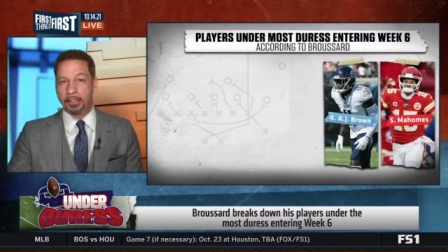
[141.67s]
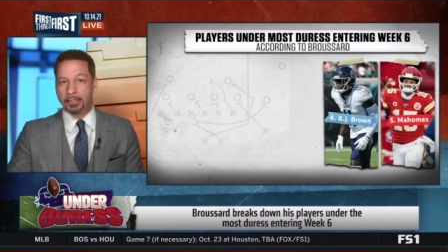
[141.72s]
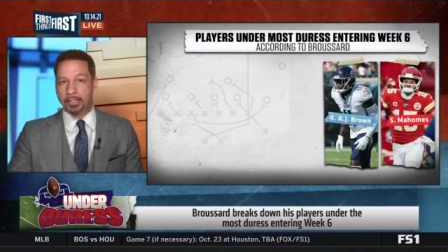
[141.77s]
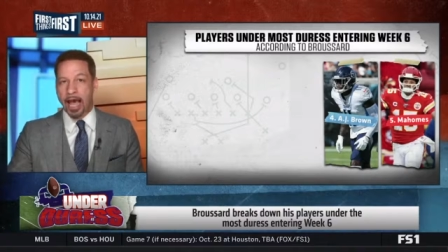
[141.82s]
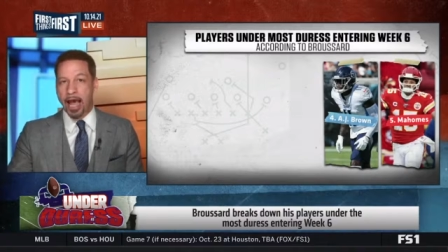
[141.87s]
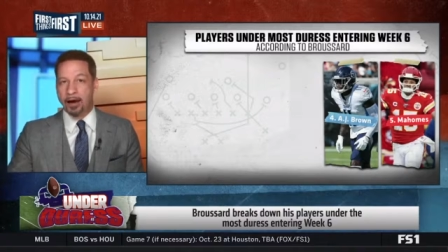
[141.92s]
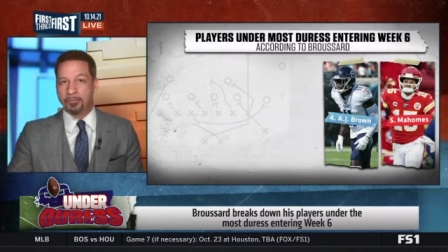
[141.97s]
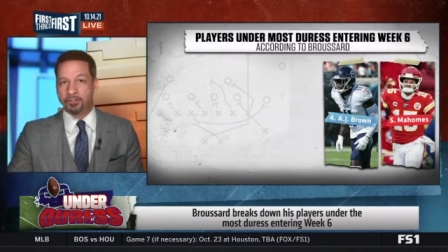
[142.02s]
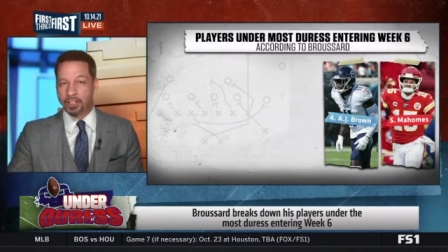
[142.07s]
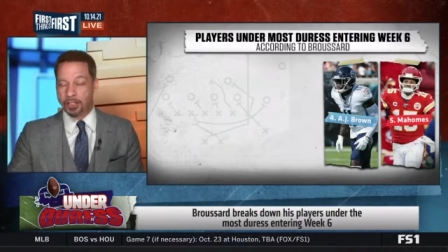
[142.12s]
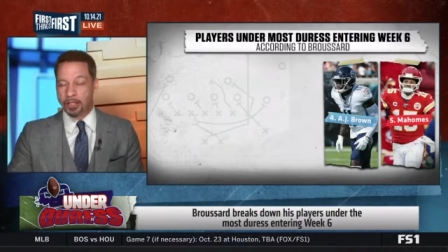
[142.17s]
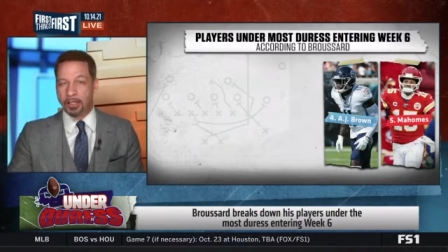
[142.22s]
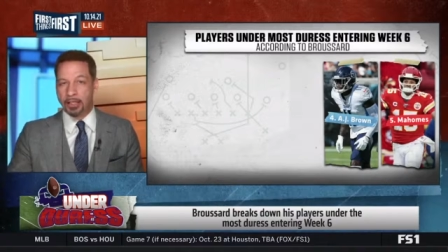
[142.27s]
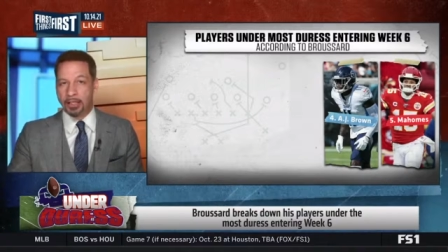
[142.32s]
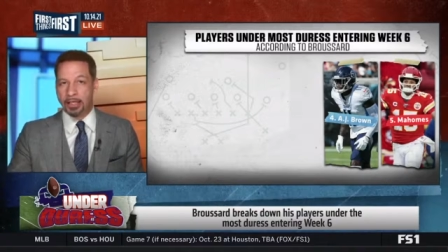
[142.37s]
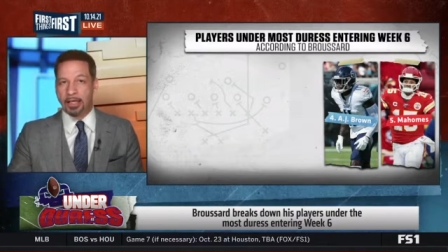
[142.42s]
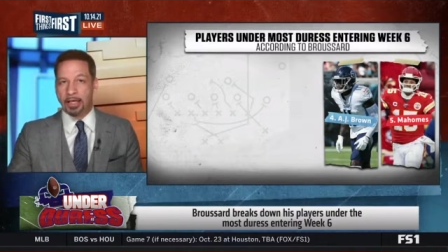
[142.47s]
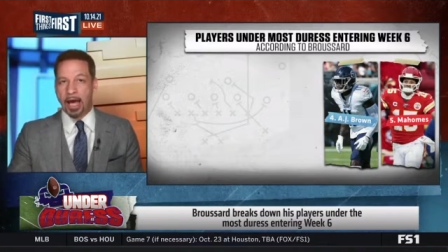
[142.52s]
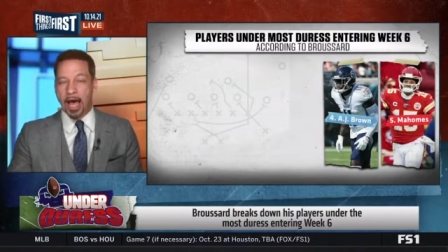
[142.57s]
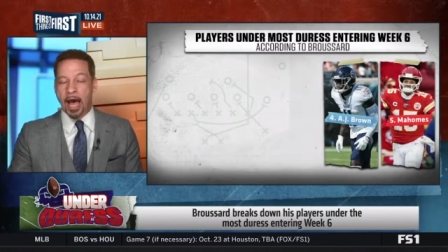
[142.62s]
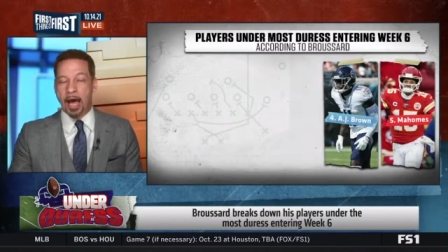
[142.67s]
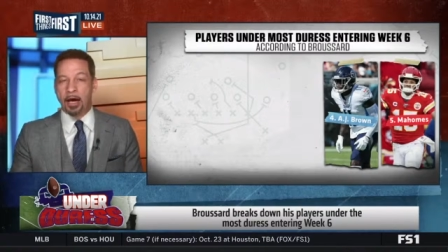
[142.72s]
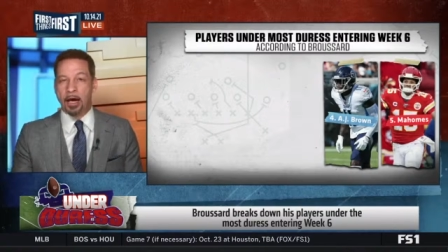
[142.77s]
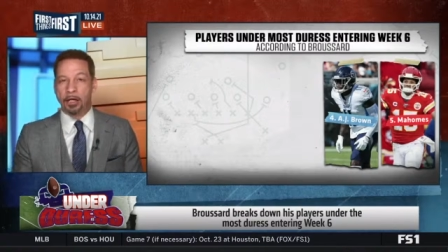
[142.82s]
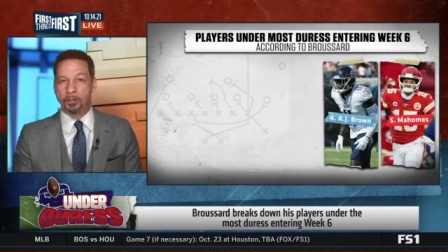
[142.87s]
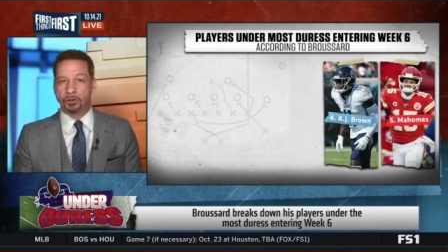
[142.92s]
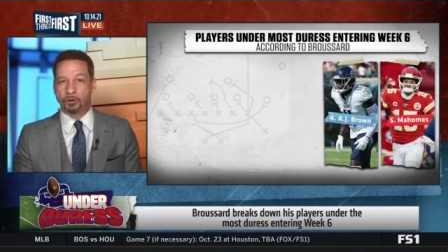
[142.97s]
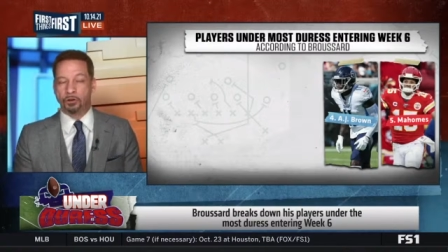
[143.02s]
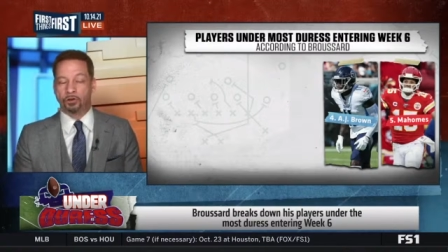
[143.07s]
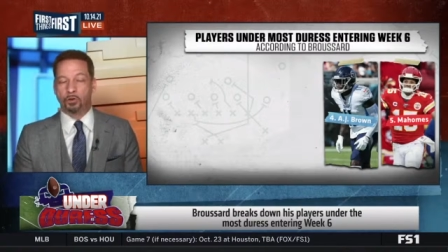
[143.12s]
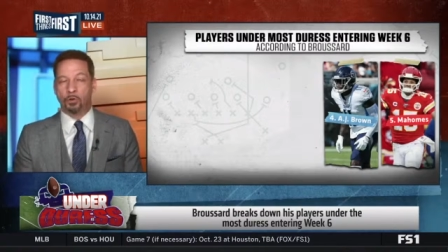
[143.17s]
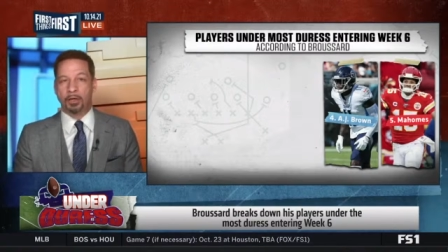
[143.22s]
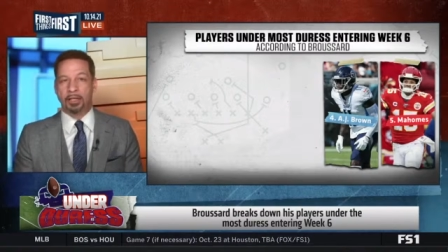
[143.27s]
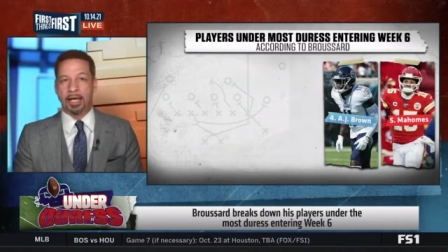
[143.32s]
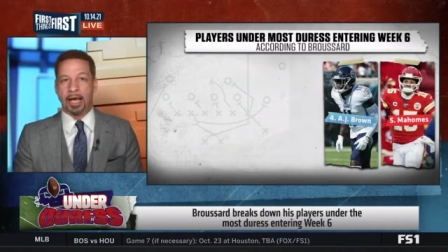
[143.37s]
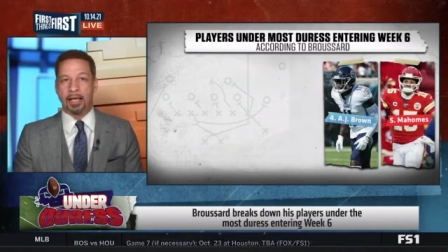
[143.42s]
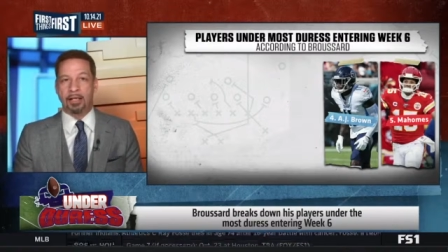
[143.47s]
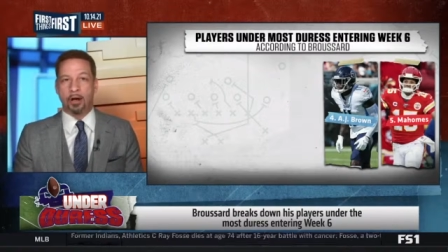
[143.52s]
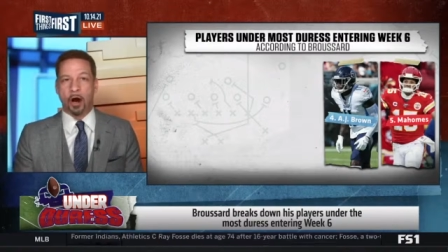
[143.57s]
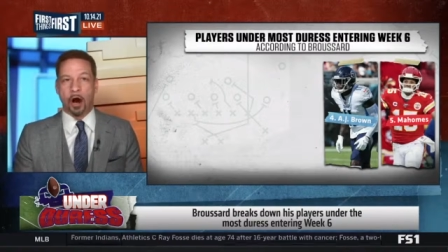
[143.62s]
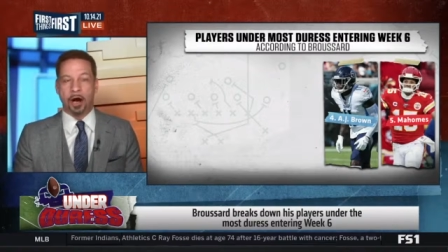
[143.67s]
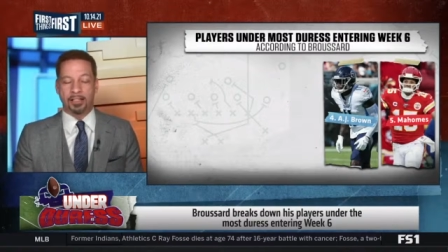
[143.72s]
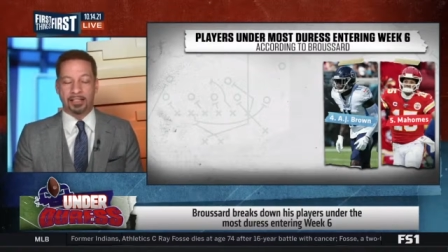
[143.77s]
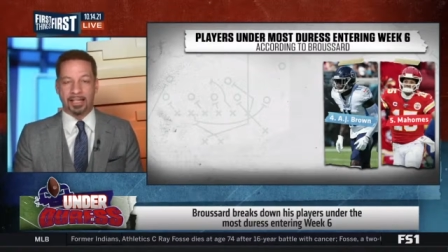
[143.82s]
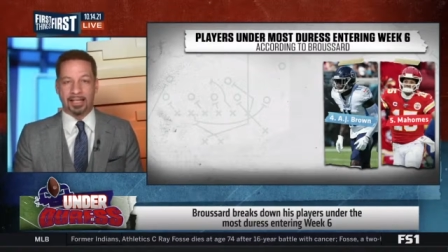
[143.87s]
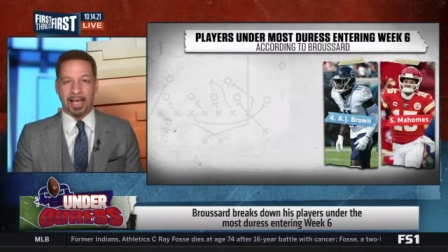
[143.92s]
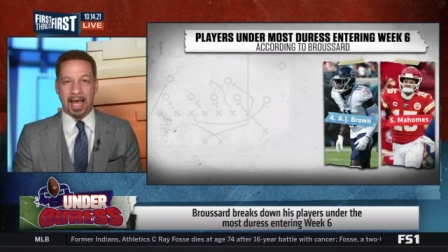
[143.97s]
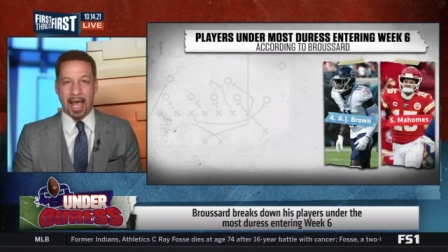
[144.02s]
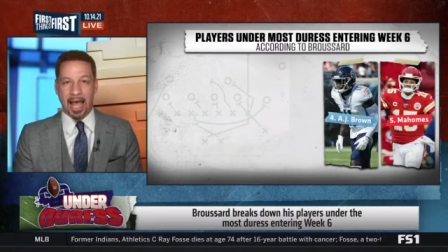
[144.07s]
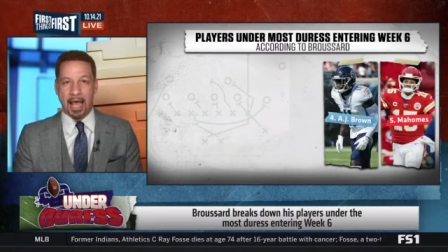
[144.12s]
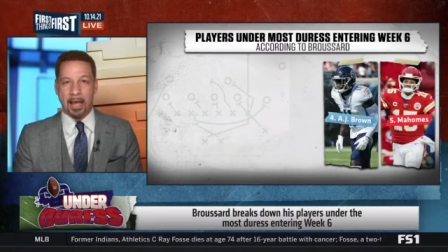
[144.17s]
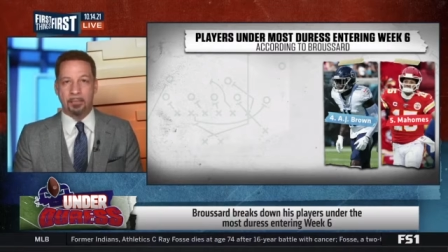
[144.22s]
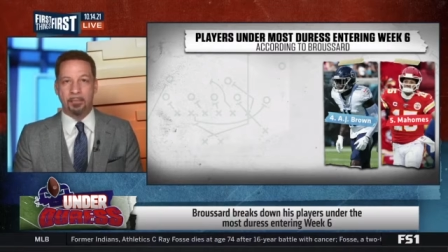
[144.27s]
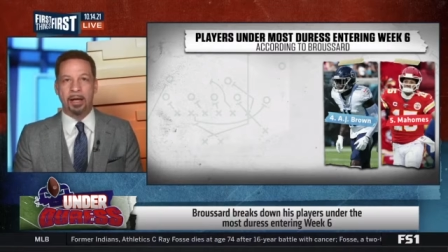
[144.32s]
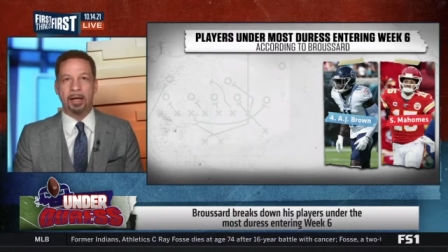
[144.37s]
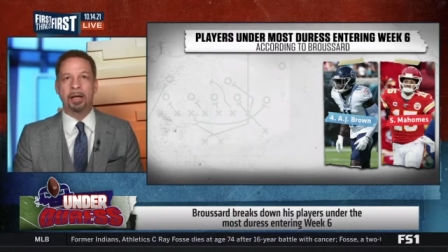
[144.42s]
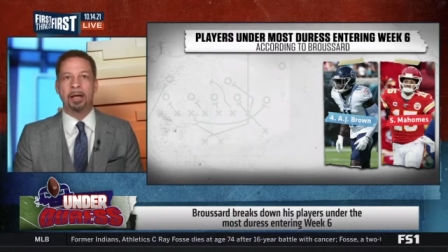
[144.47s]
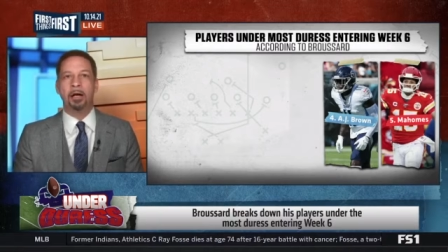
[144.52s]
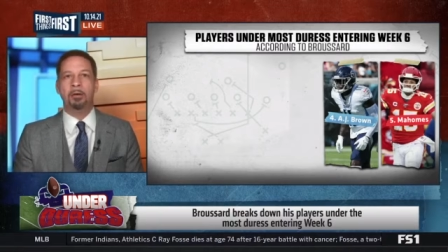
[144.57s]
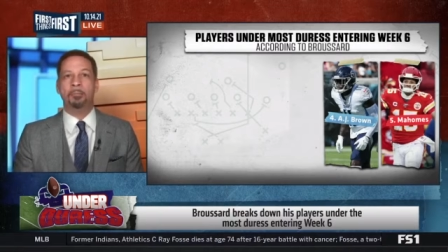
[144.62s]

He's averaging a league high 128 yards a game,